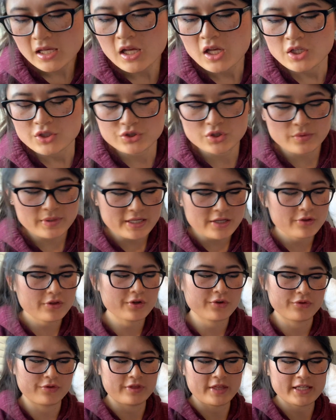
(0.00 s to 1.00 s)
So
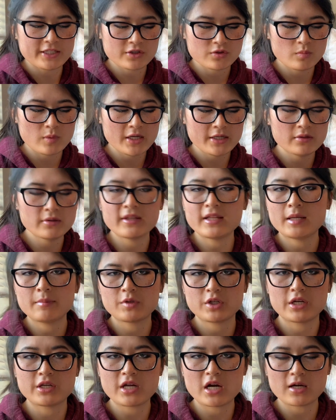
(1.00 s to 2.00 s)
either this one that I'm
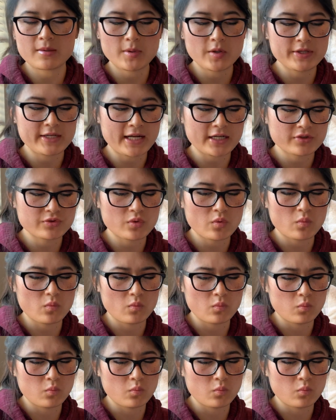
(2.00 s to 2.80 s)
going to talk about next